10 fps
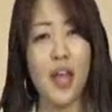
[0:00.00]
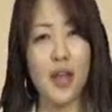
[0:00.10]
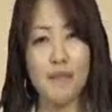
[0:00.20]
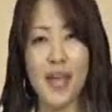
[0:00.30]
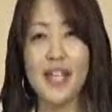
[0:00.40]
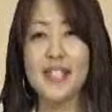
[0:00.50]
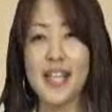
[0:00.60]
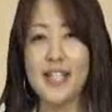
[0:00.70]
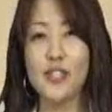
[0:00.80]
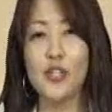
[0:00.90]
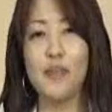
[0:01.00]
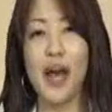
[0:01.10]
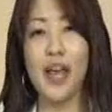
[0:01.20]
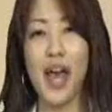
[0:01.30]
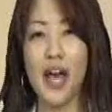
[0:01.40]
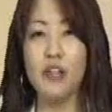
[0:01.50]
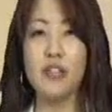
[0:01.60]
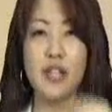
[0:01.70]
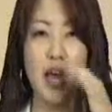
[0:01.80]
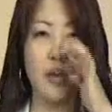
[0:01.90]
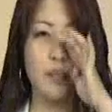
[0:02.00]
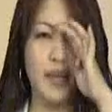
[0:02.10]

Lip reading: It makes sense to buy a house now